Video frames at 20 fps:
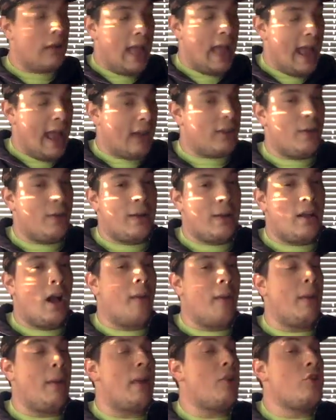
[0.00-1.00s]
Excellent
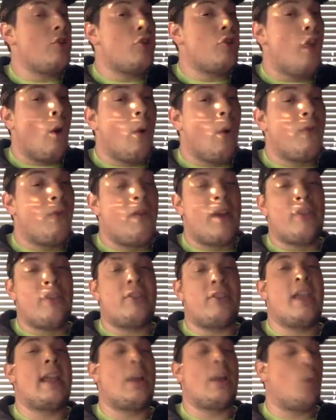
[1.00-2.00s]
comment. No offense
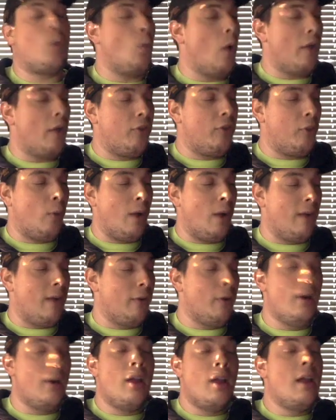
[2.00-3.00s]
taken
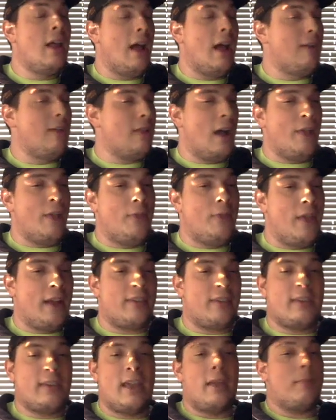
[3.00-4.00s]
whatsoever. I've got
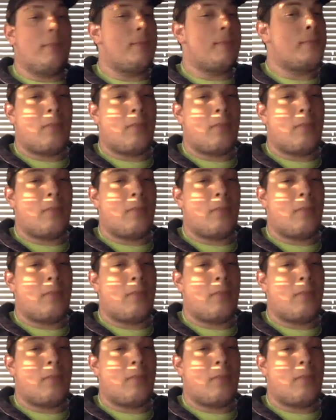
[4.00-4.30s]
thick skin.